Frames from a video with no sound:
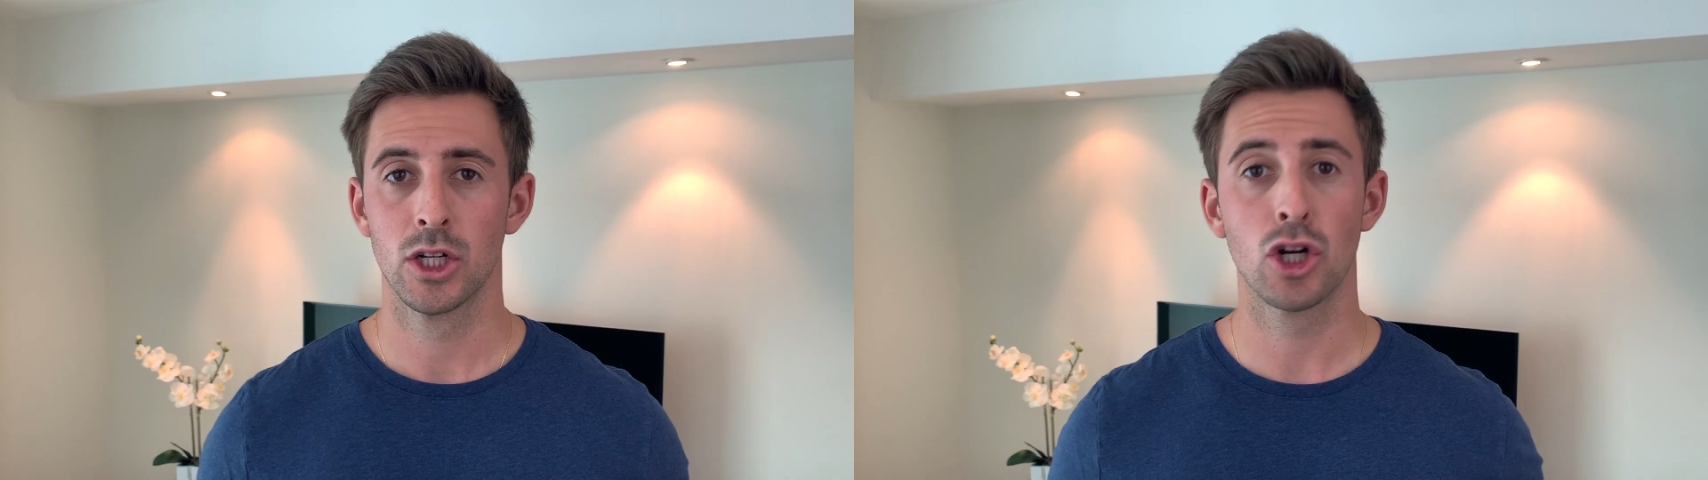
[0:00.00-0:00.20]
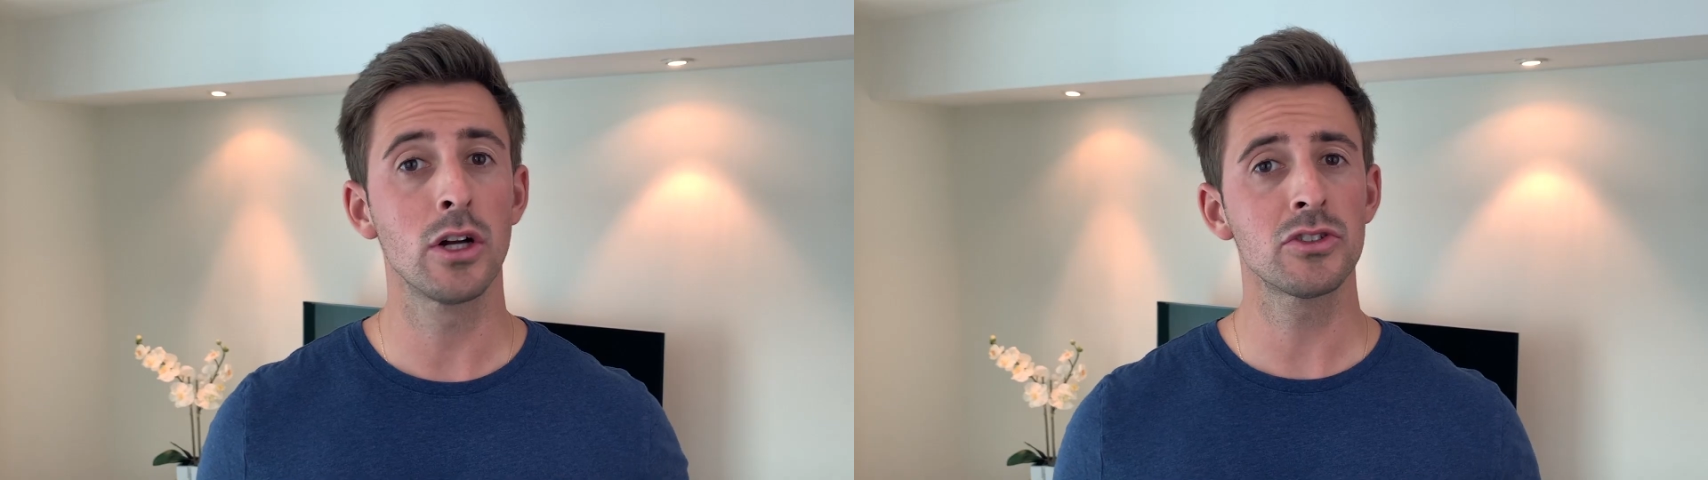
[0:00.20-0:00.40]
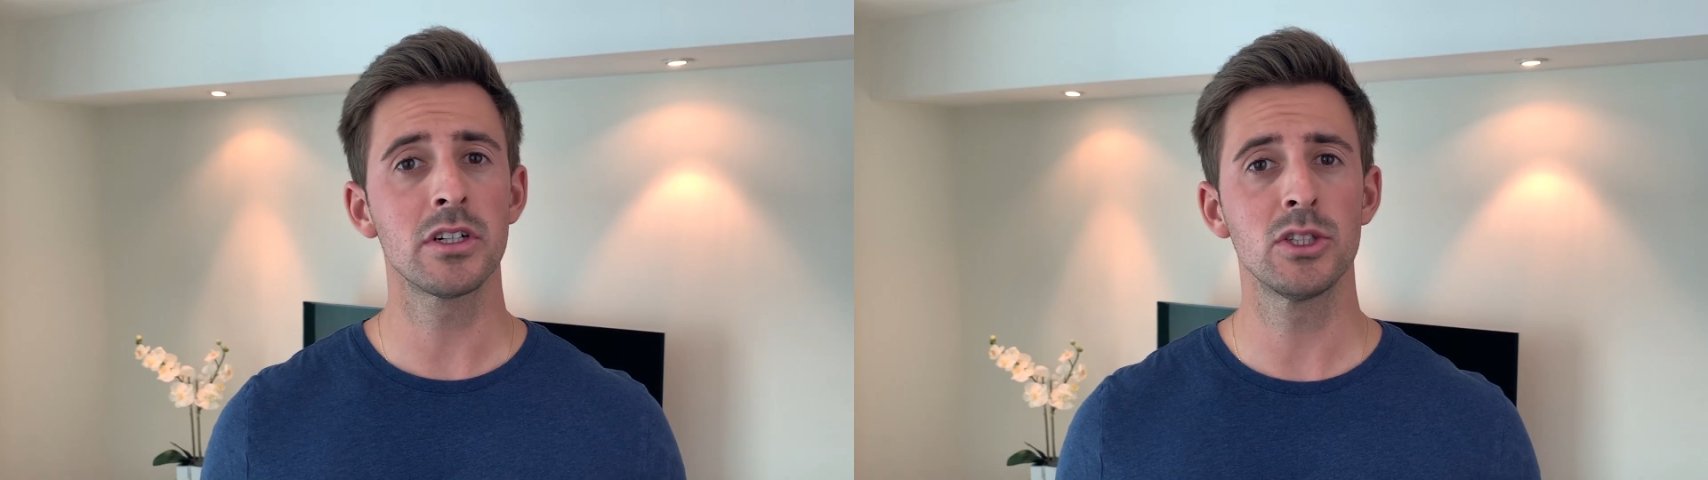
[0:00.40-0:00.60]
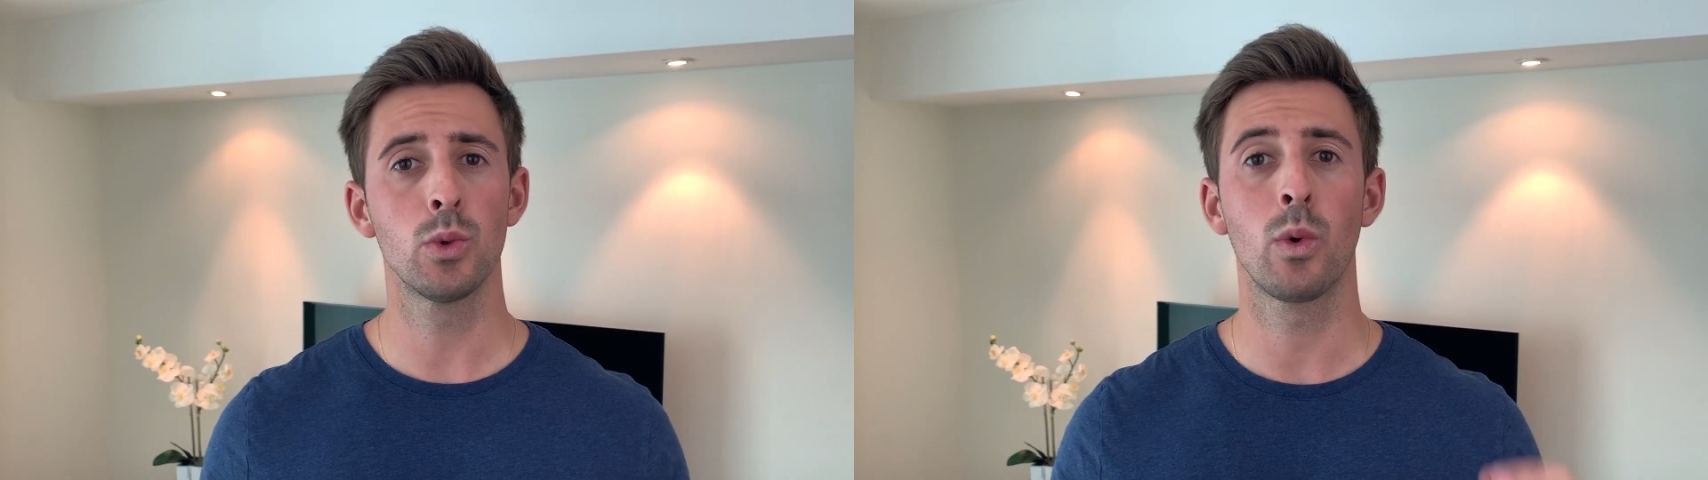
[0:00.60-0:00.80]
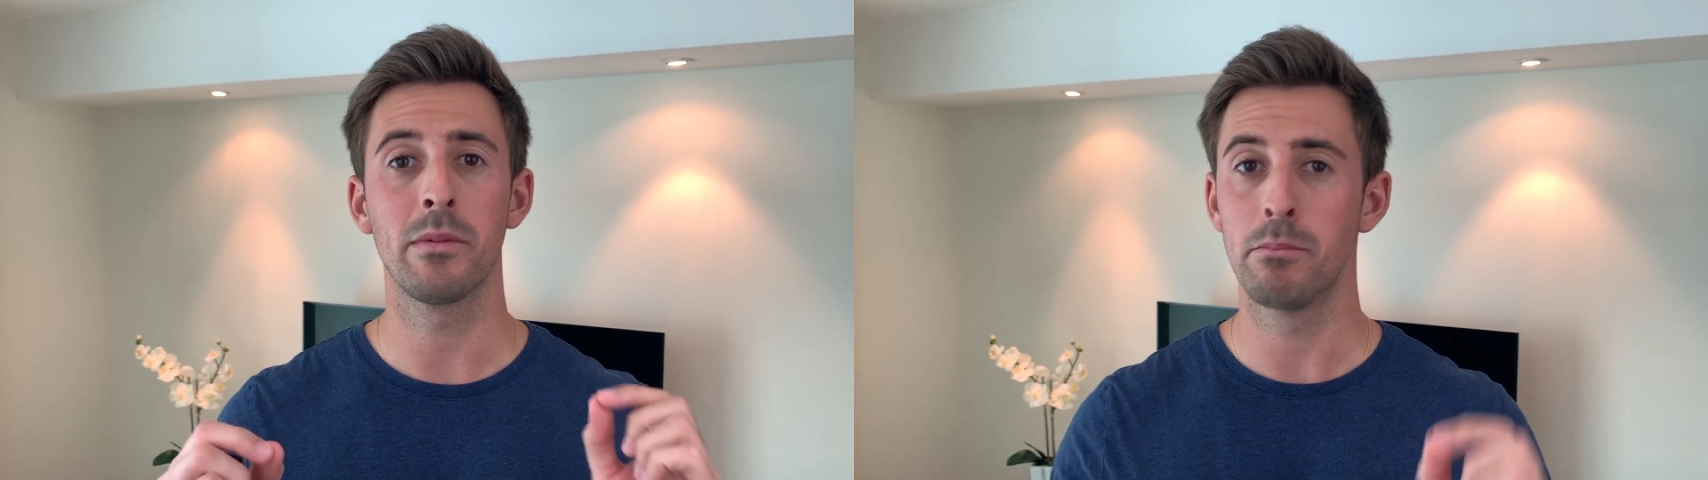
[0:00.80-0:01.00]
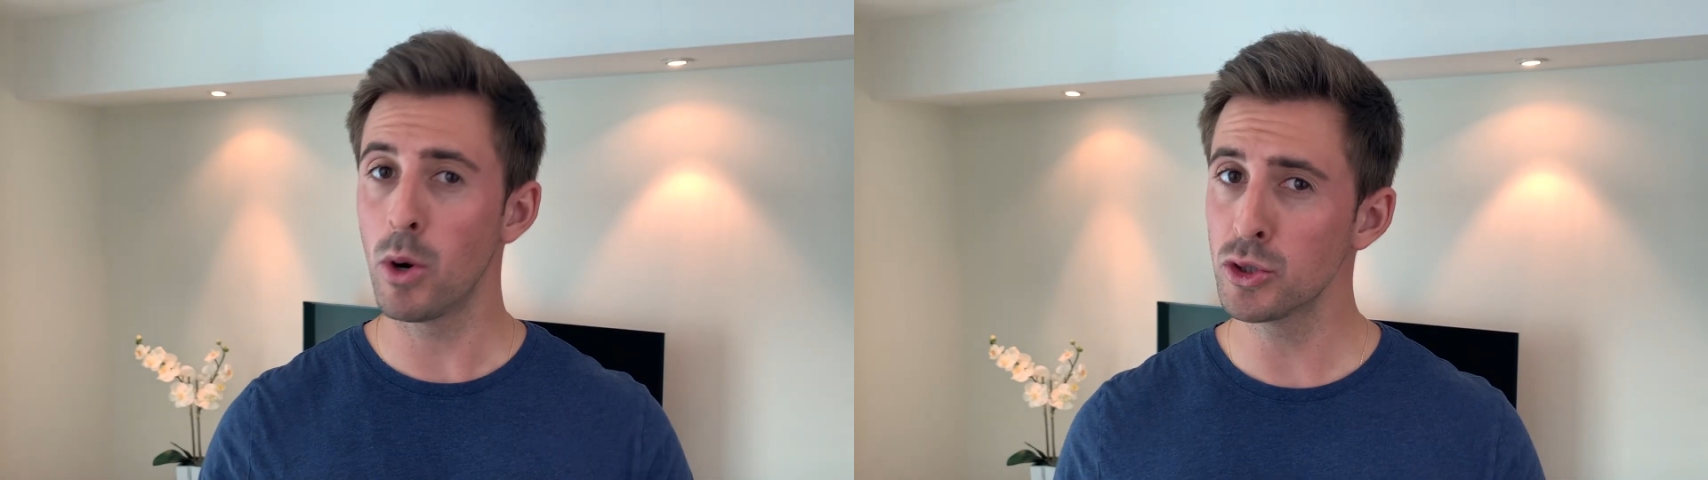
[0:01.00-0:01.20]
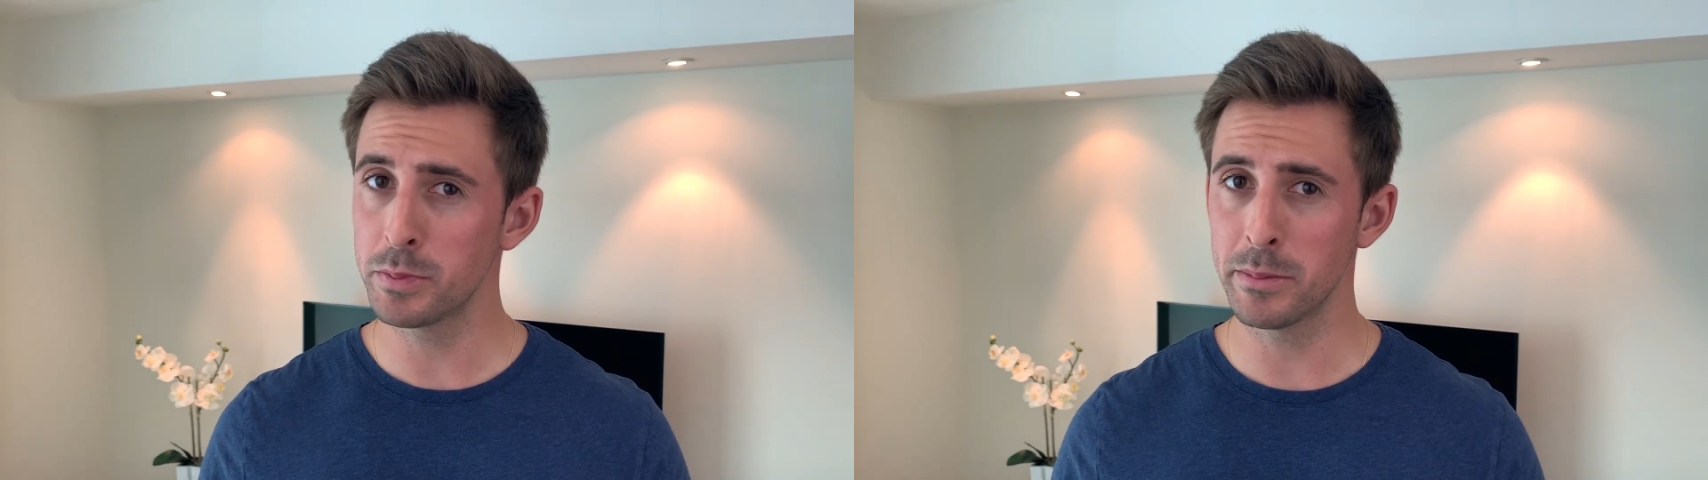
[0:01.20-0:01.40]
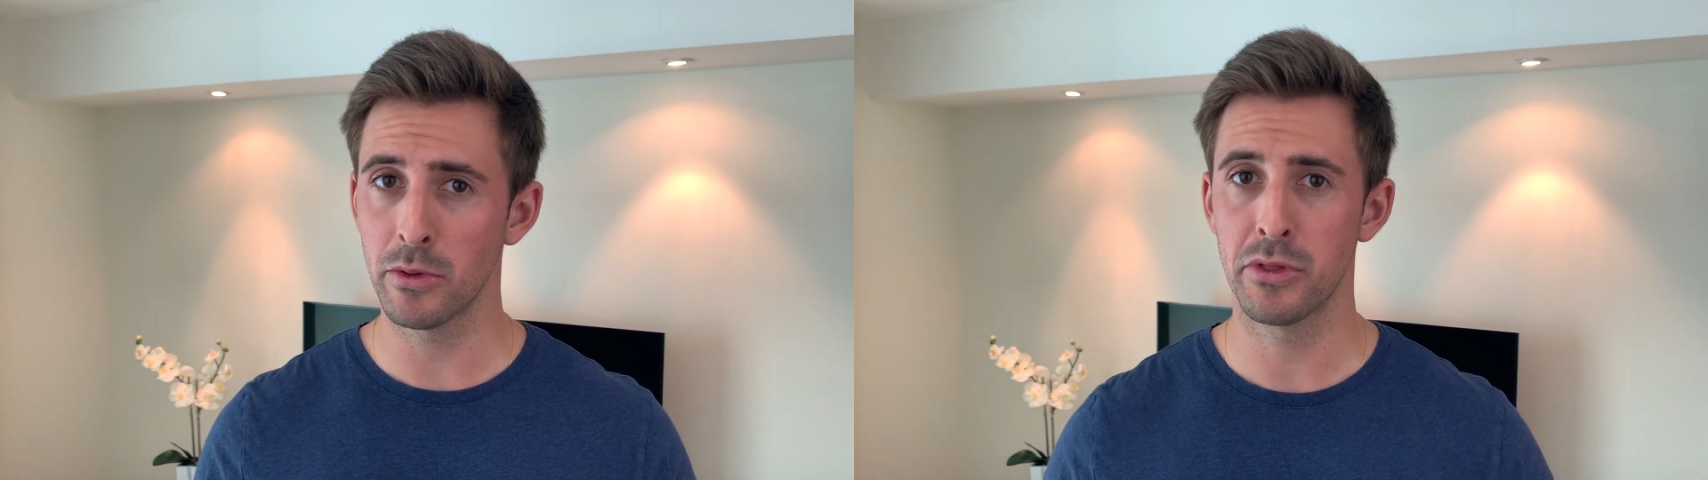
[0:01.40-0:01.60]
Contrary to what most
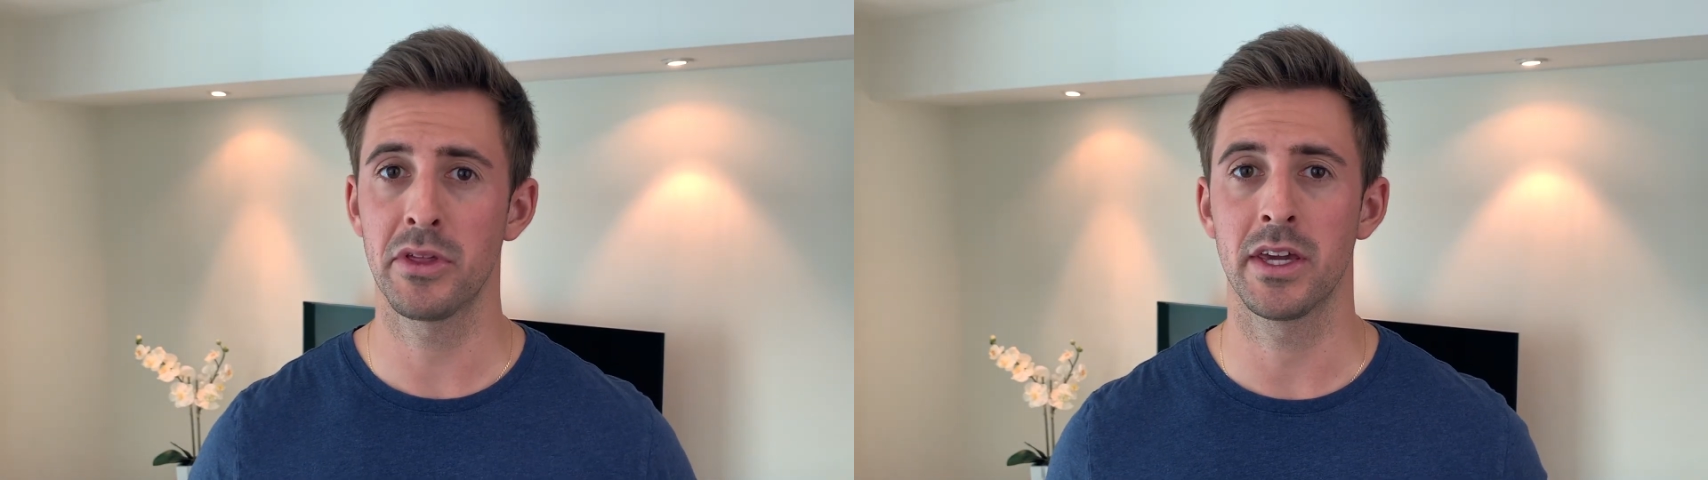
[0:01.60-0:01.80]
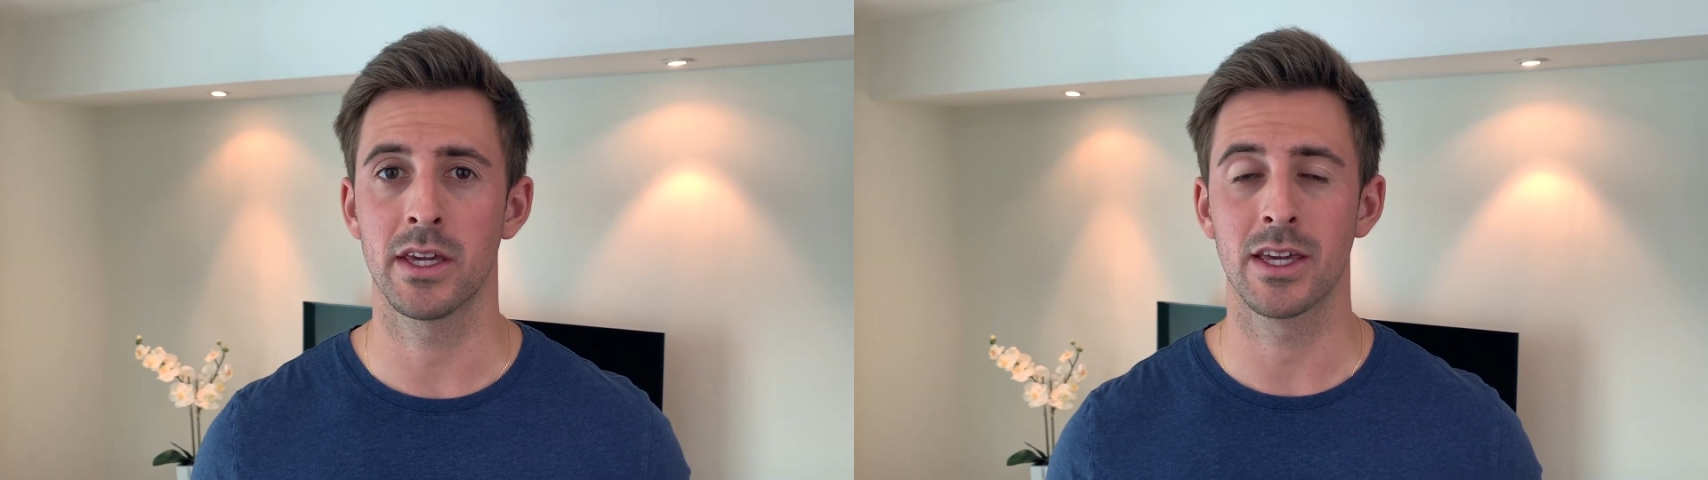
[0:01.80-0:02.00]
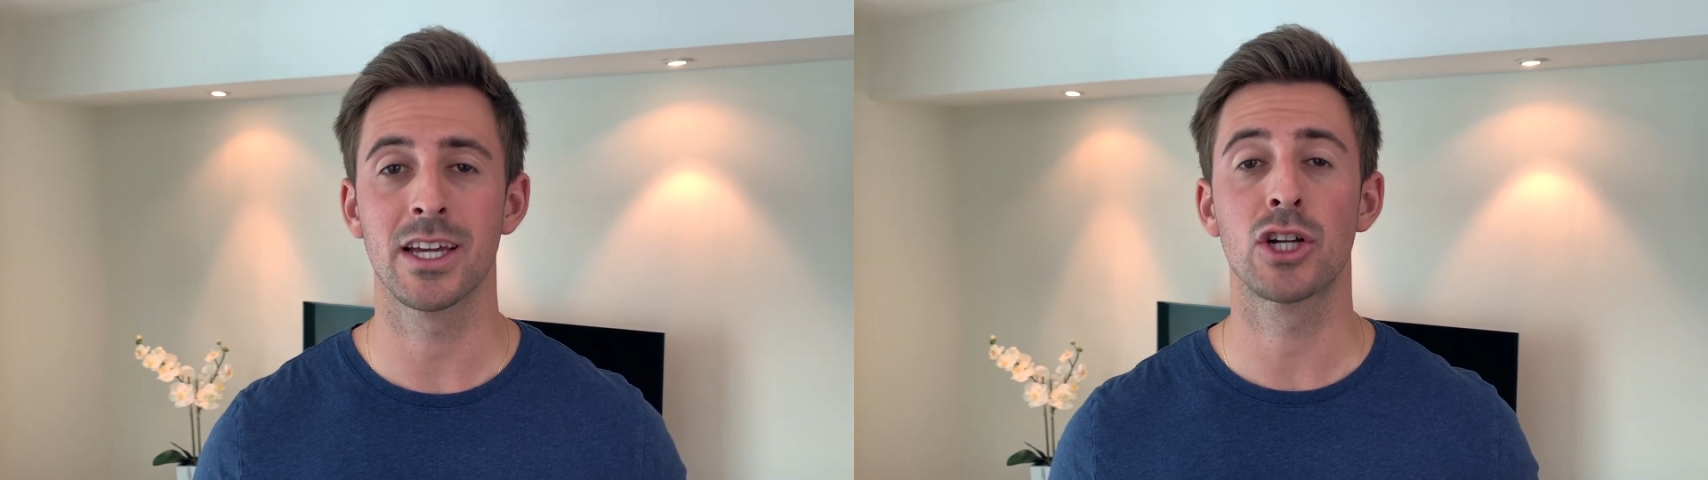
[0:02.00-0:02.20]
people think,